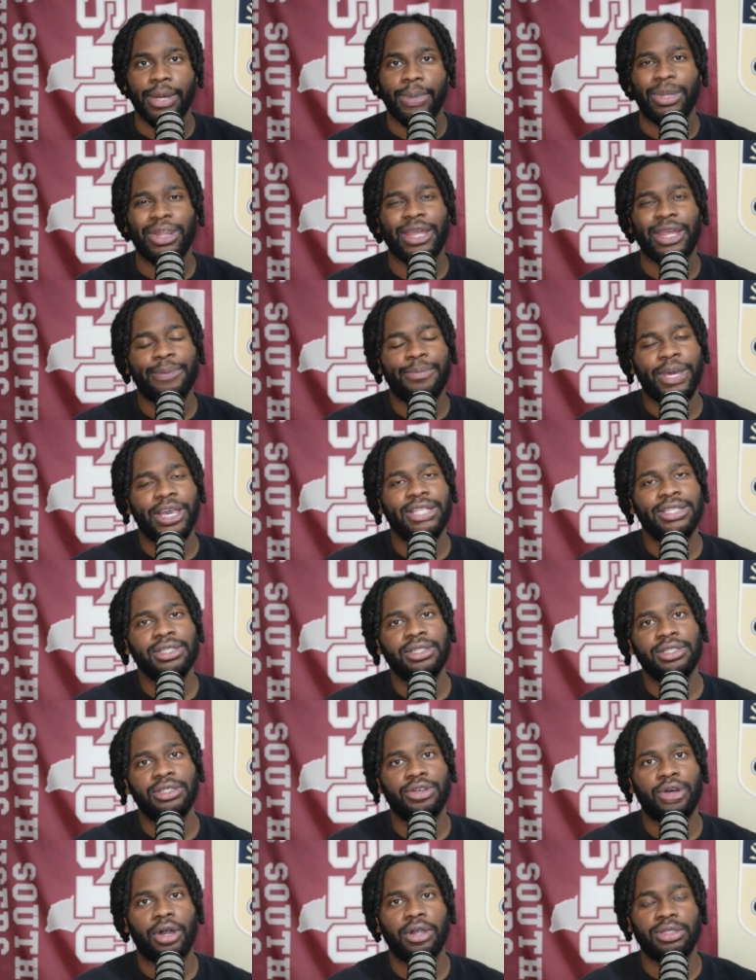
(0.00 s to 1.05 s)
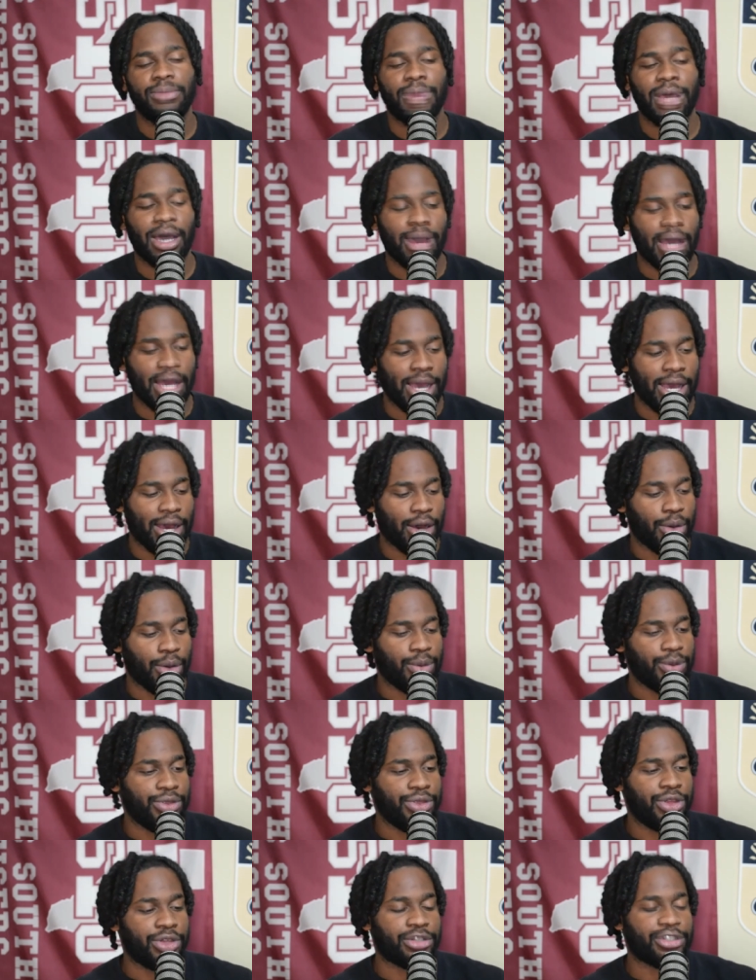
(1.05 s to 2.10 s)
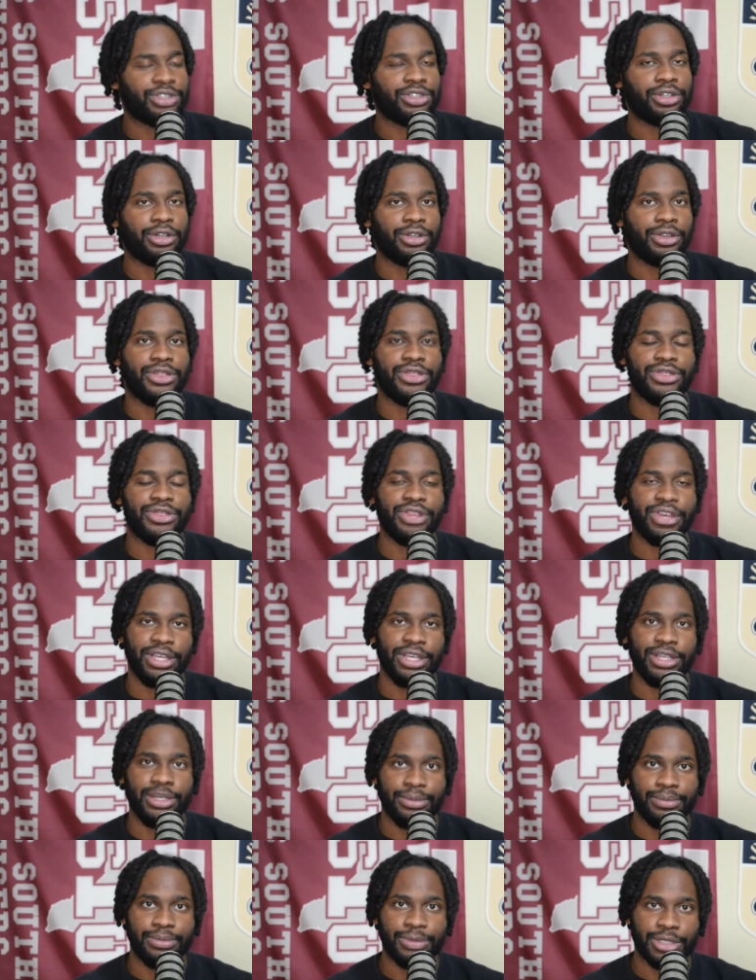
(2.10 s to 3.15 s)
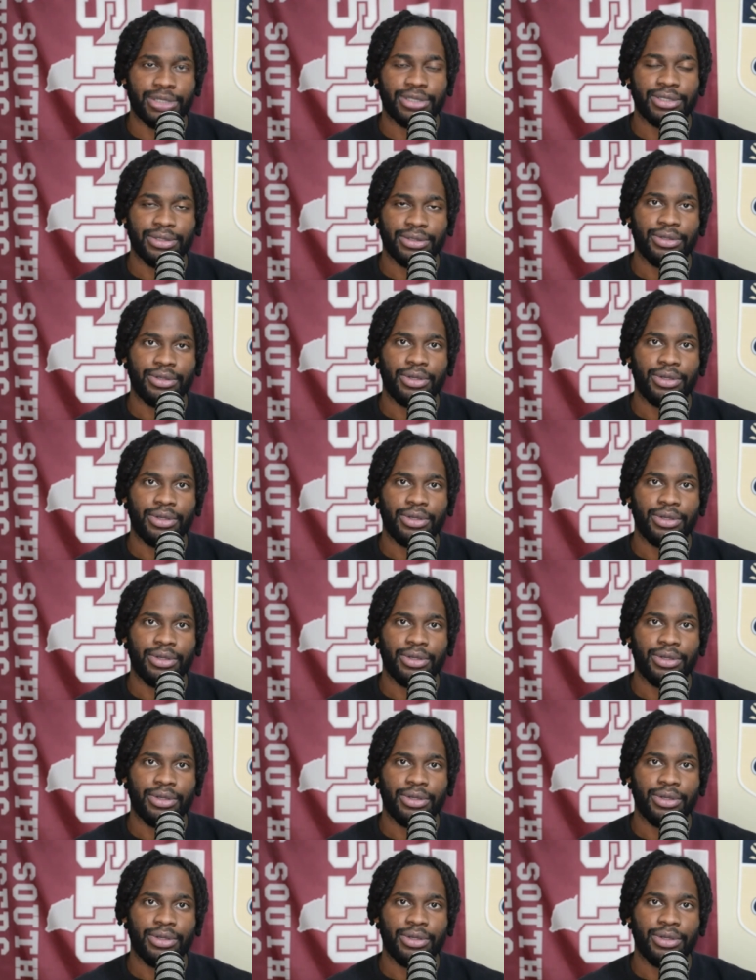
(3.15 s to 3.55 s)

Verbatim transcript: but they basically talked about how there's certain themes